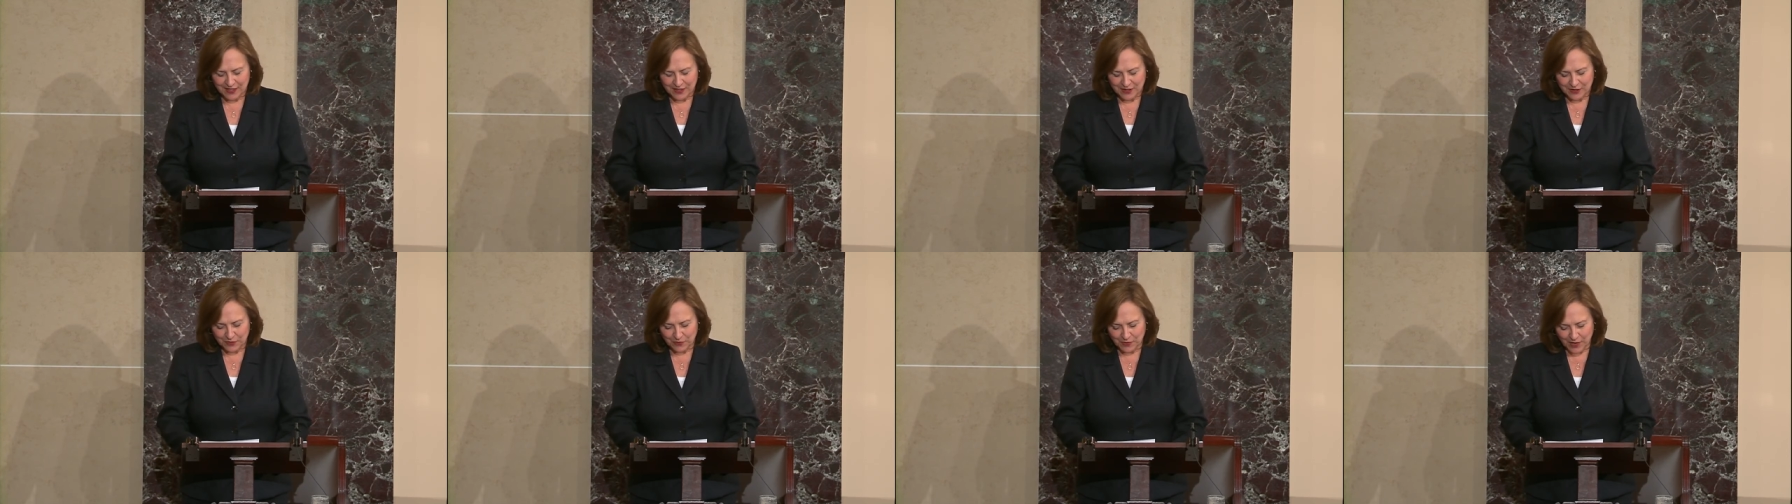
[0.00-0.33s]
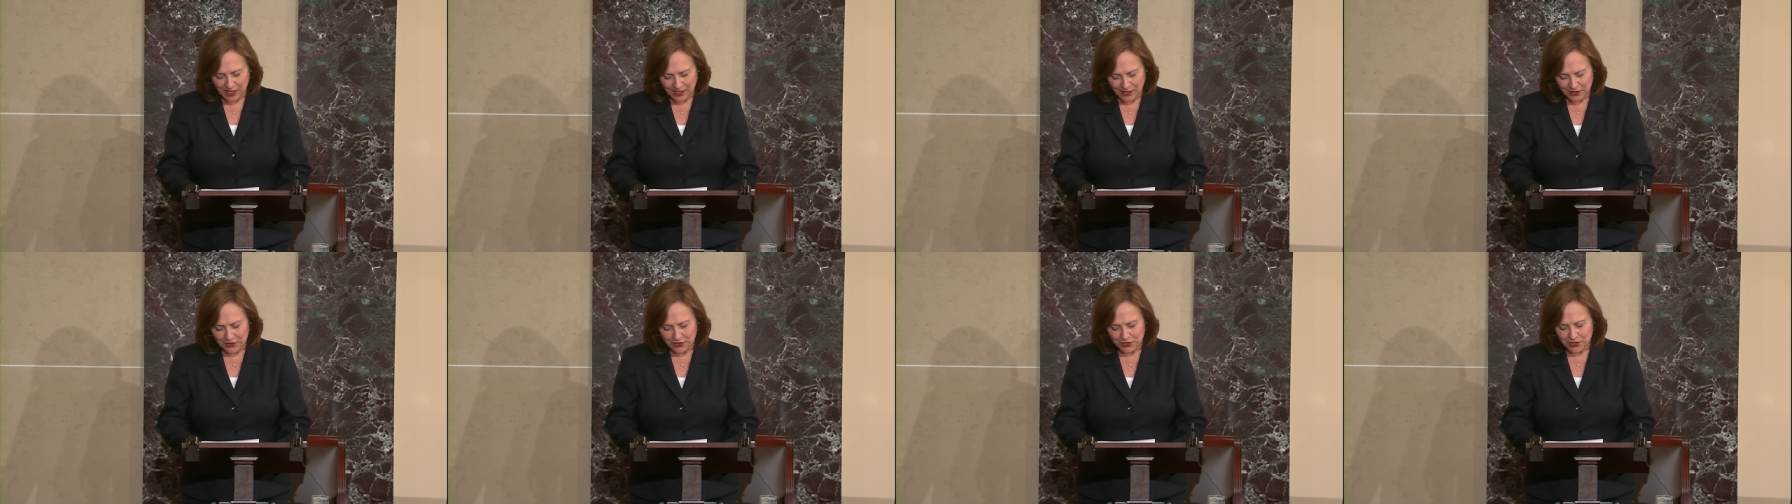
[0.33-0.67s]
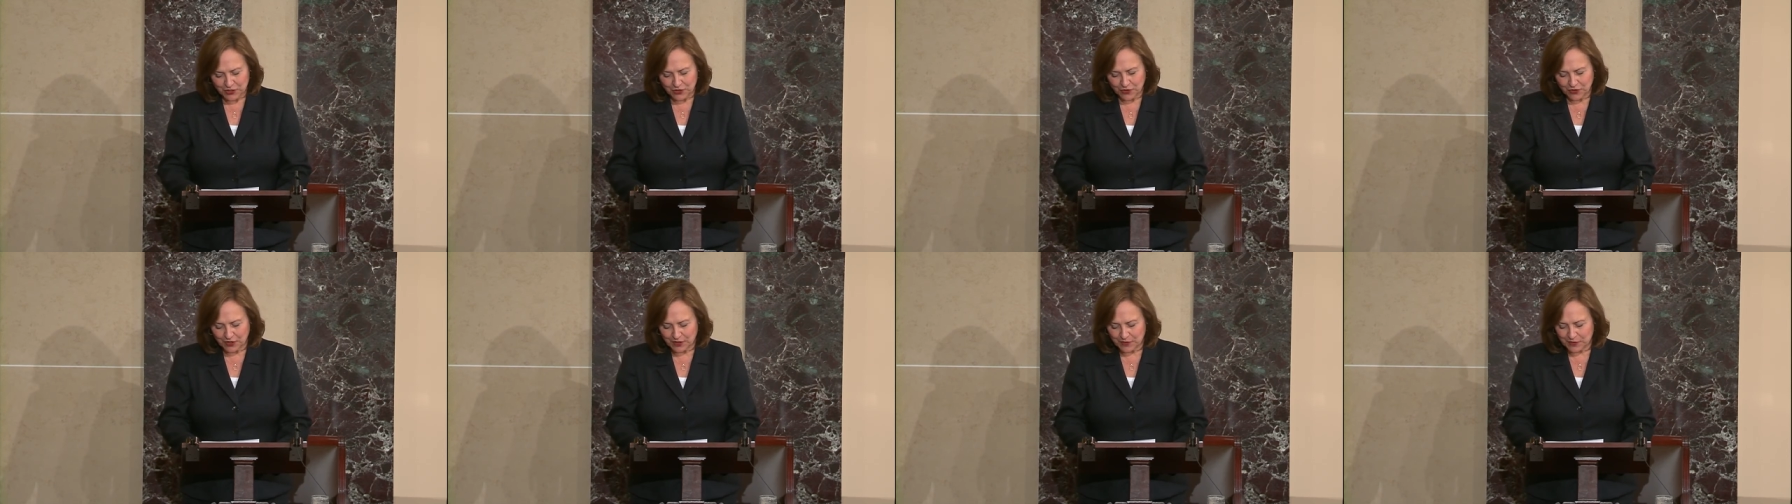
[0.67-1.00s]
The
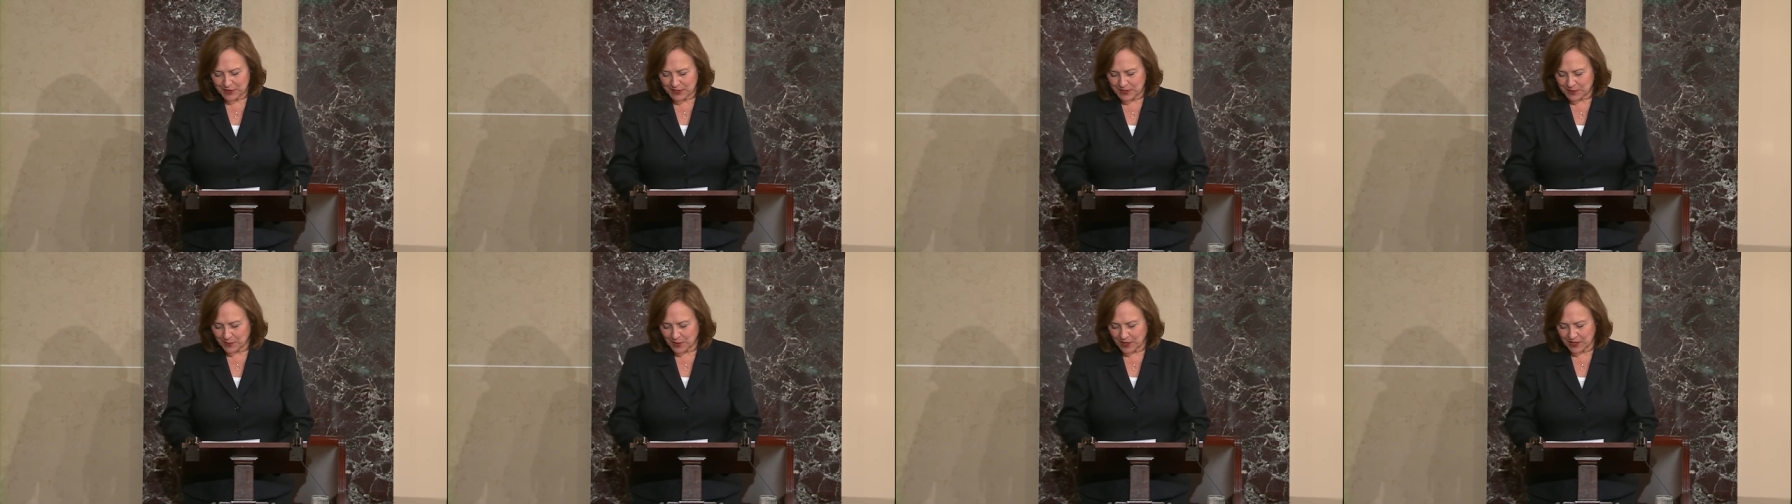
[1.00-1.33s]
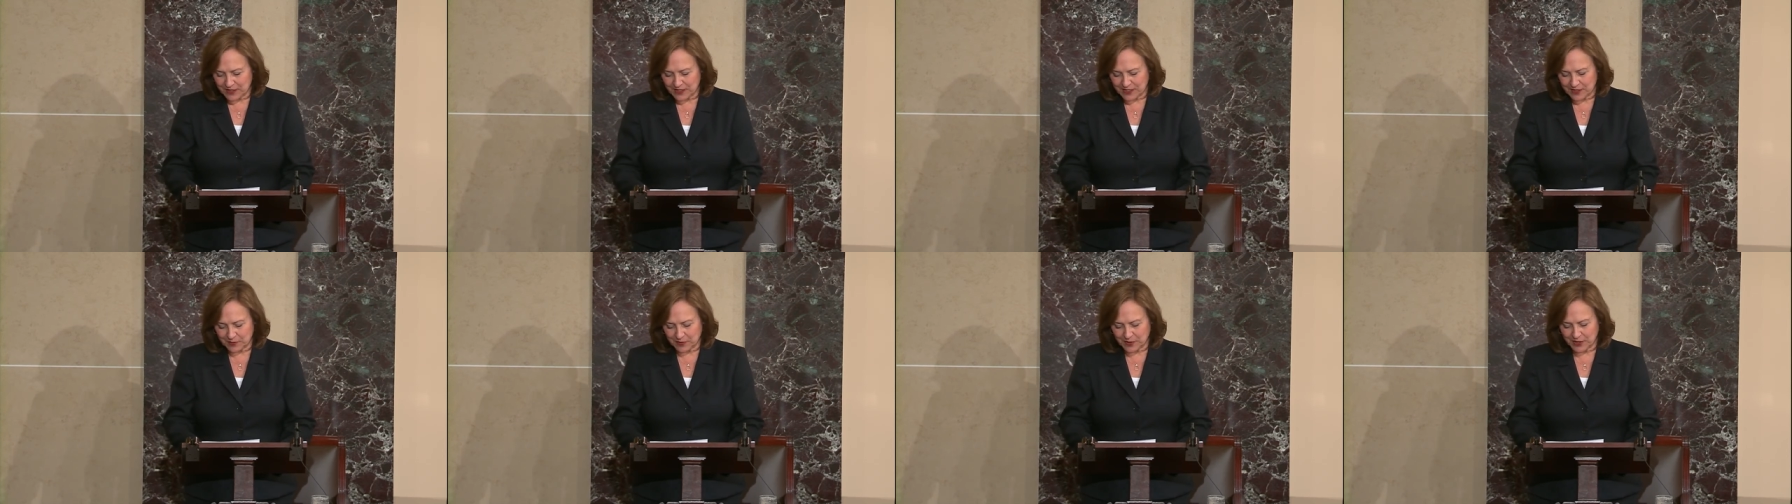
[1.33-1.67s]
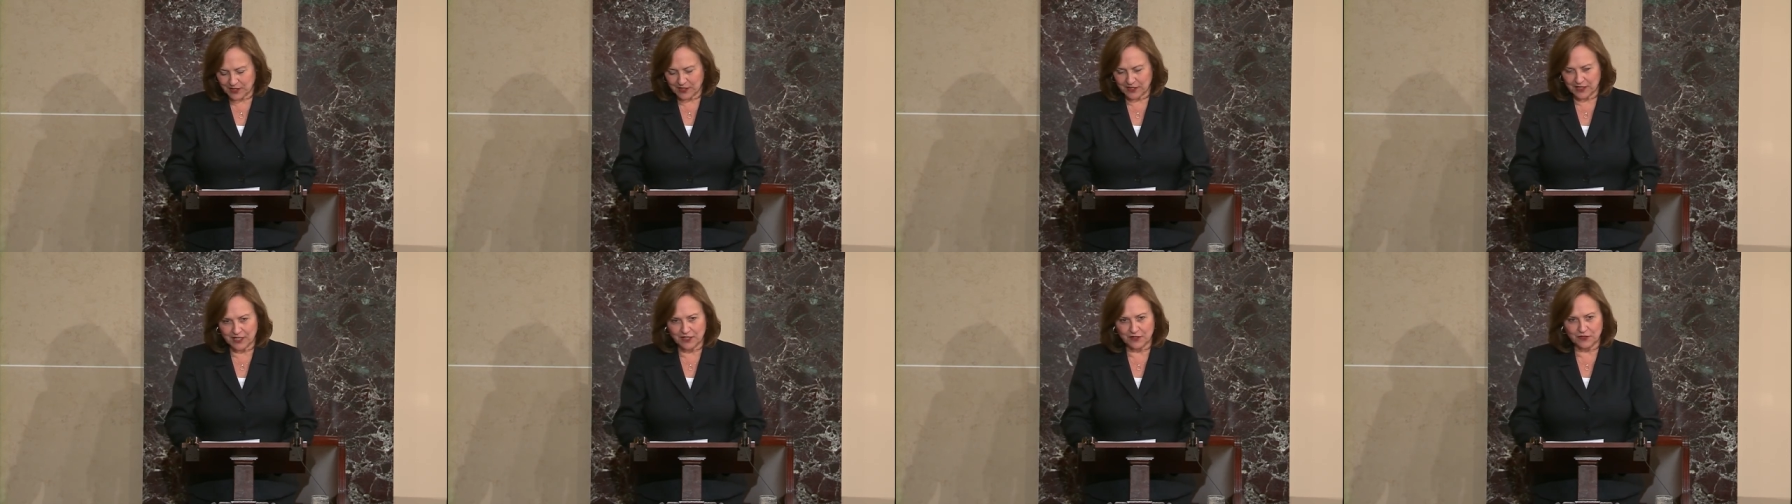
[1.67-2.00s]
regulatory
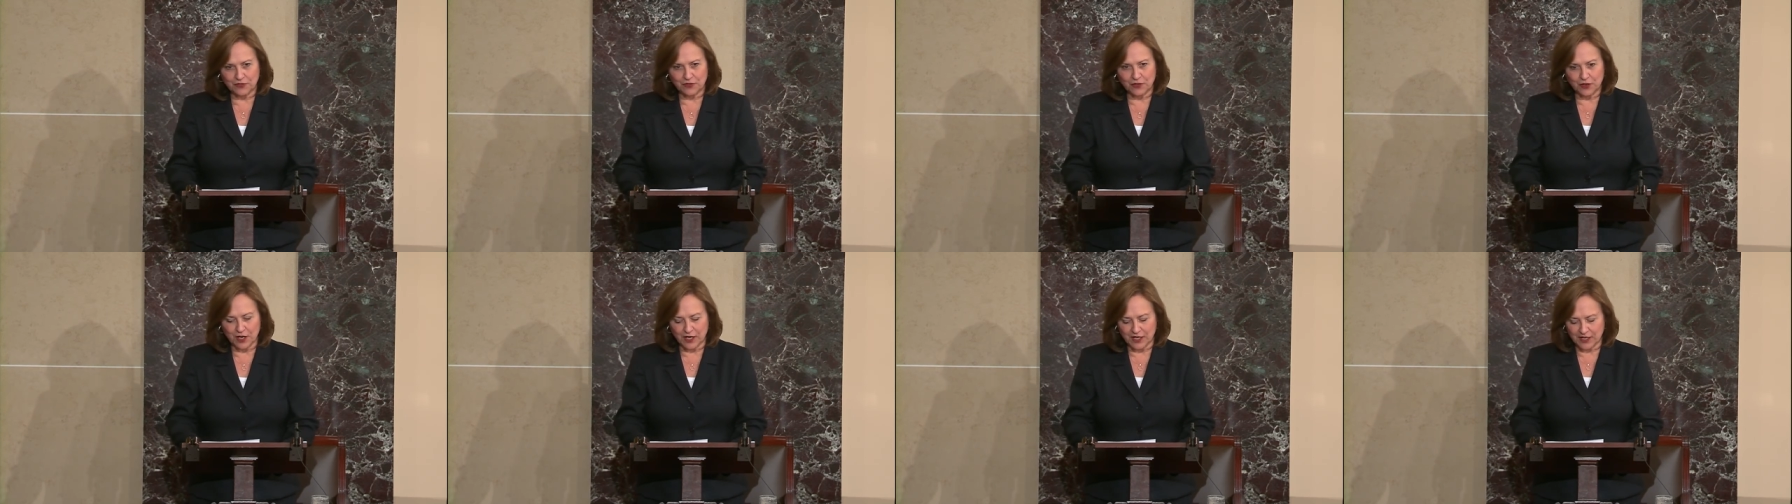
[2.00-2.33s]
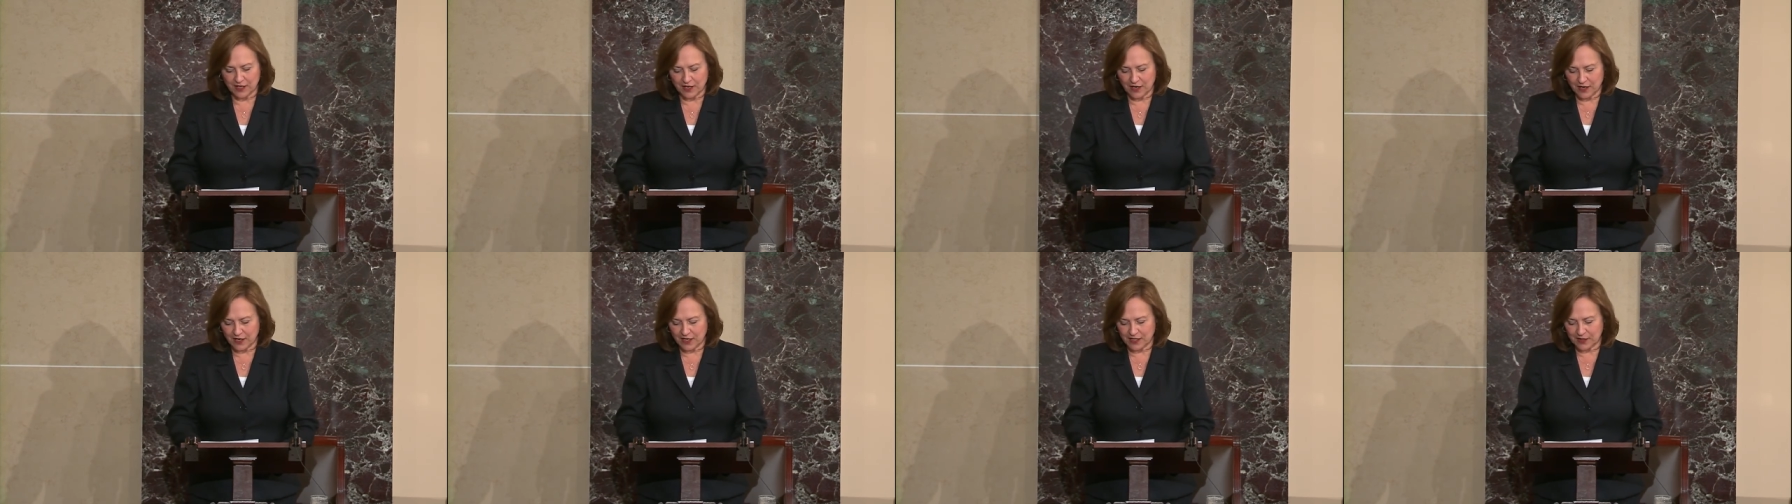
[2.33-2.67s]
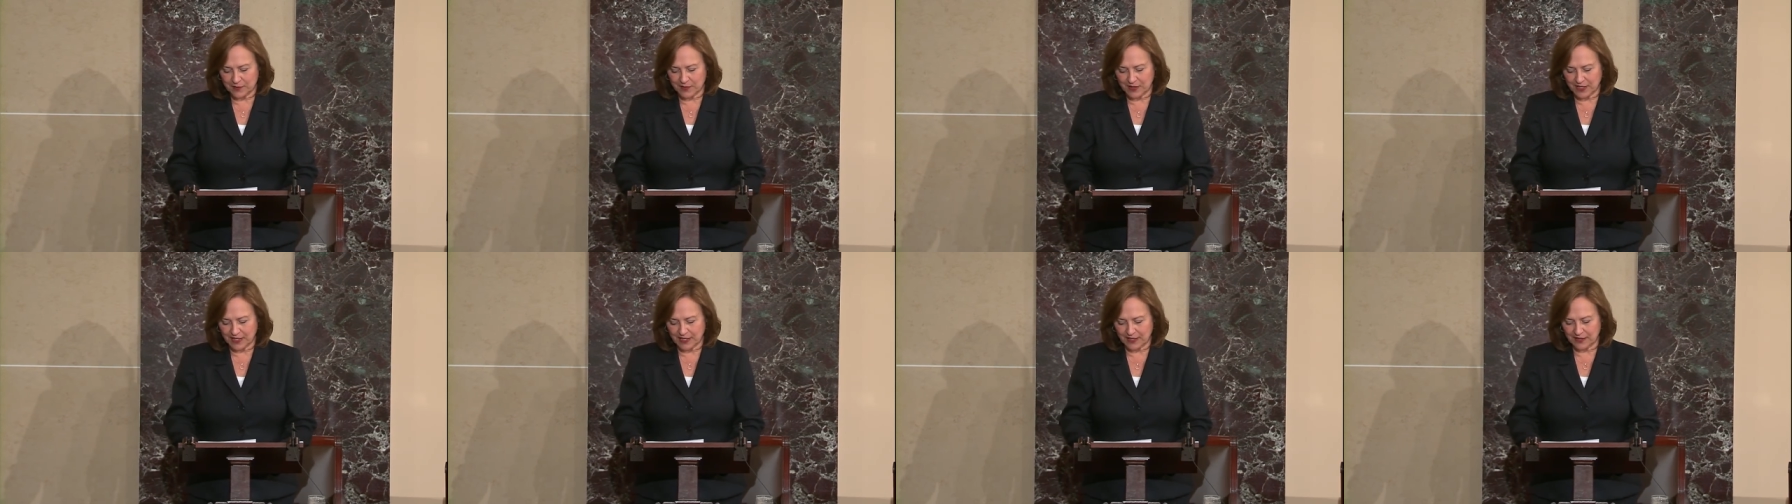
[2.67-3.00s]
responsibility for
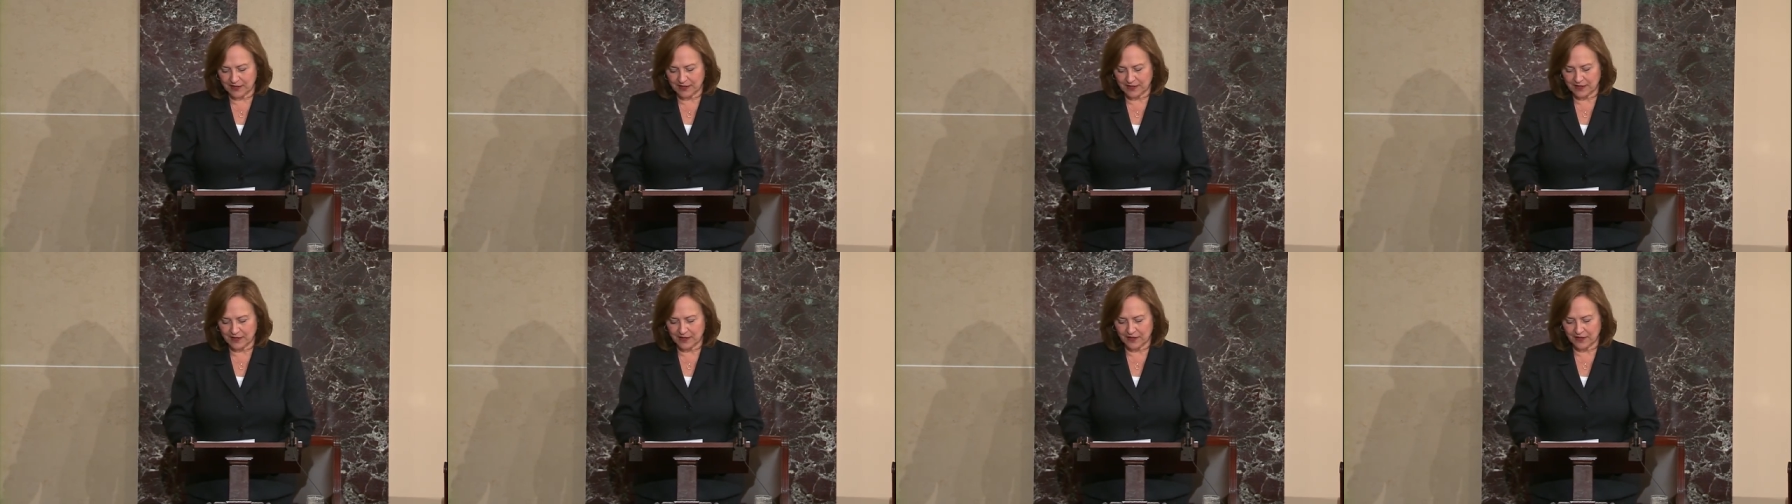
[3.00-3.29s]
economy